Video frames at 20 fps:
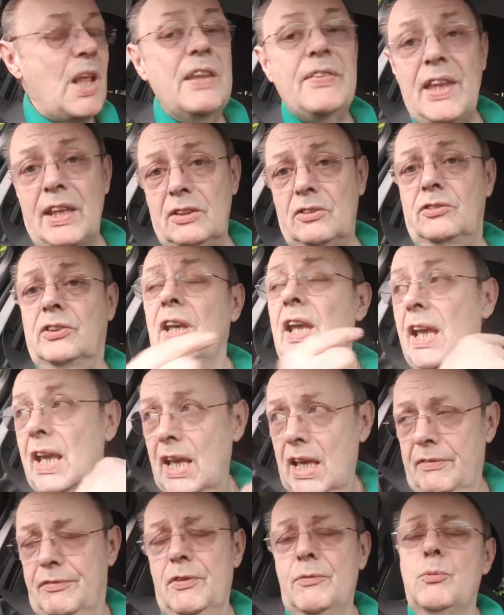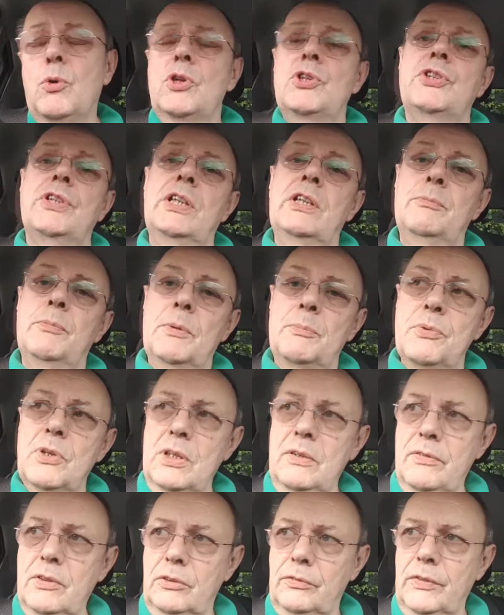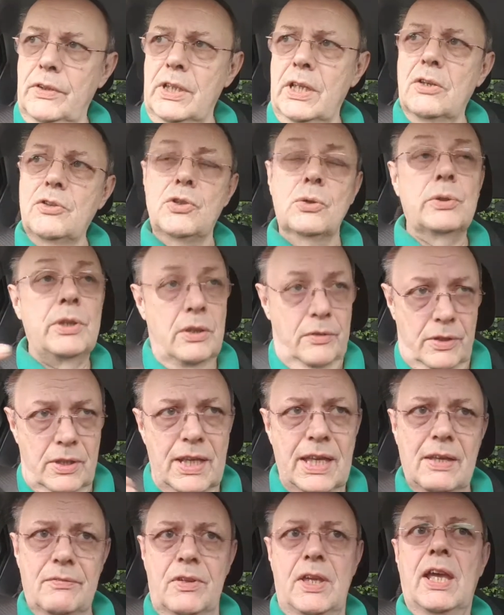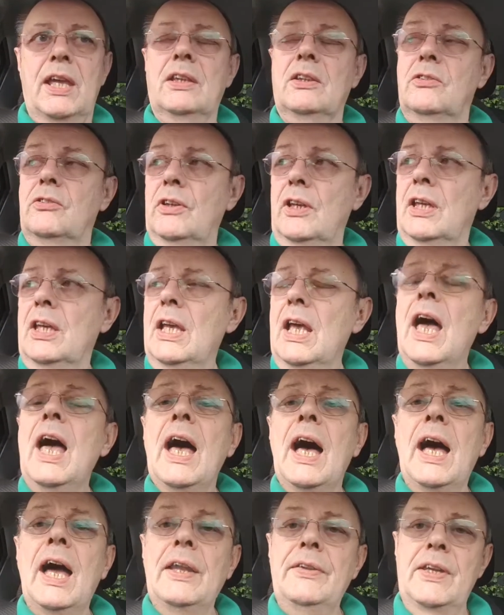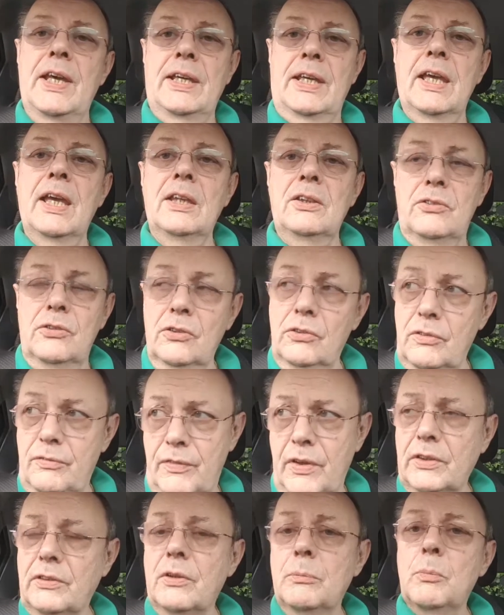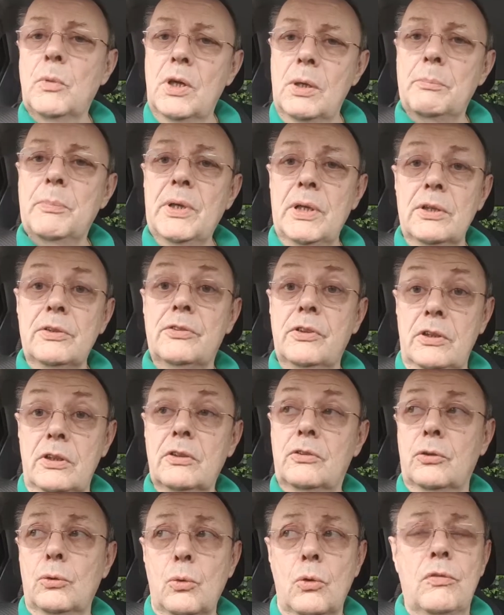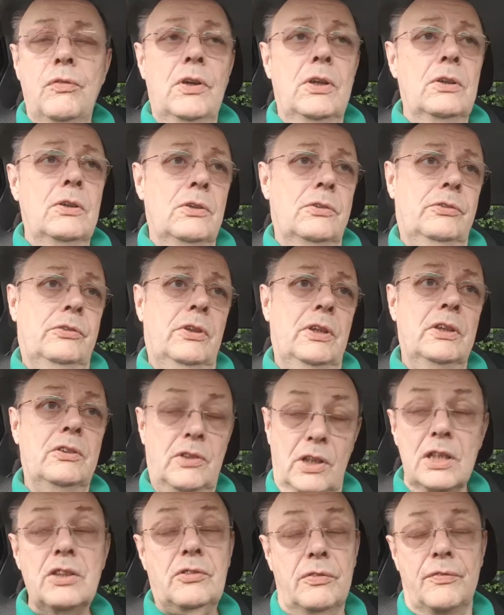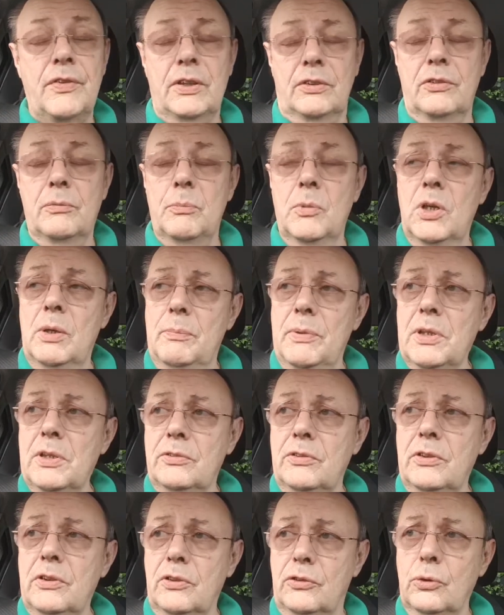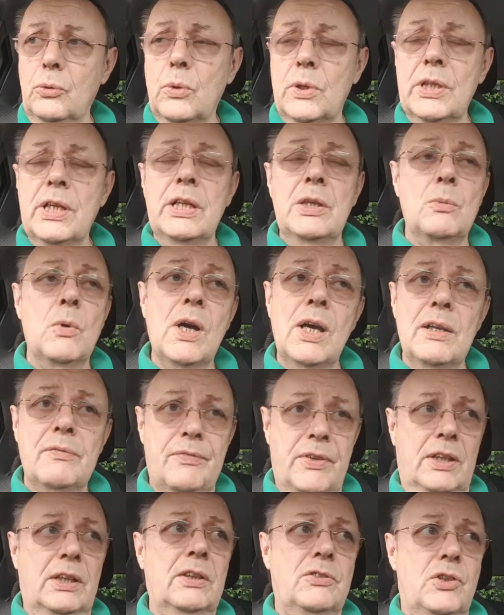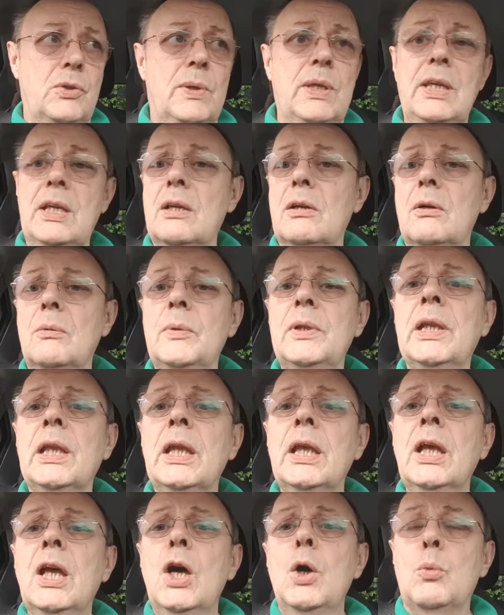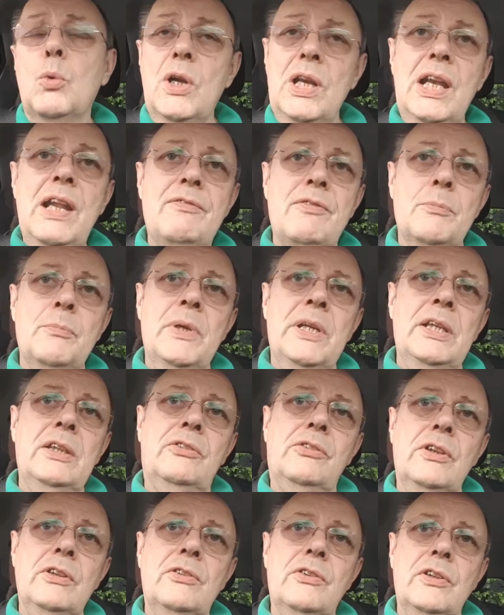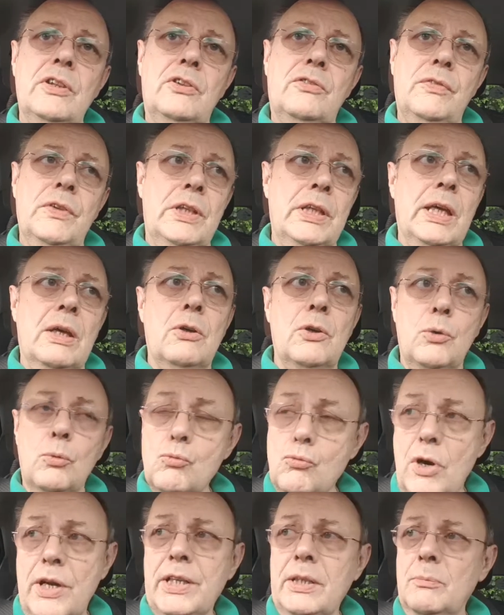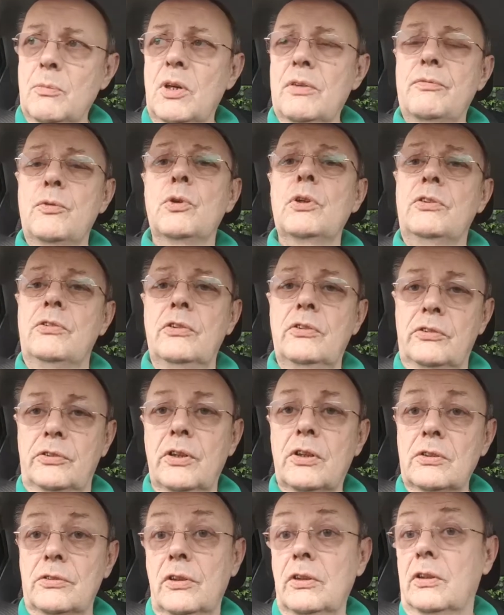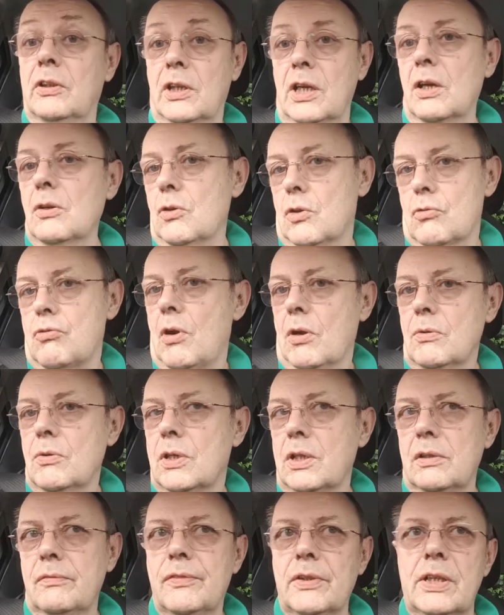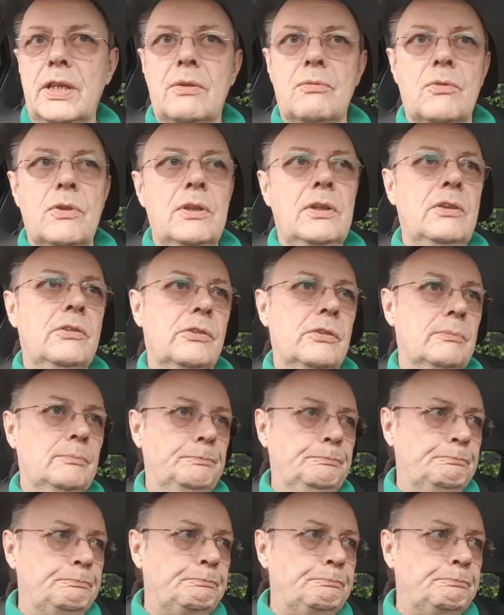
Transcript: that if you've watched any of my previous videos you'll know that I have cancer and that cancer has affected my ability to talk fast it's, it's affected my ability to talk in any way in fact as you hear I mean we're 11 minutes into this video and already my voice is starting to go croaky for that reason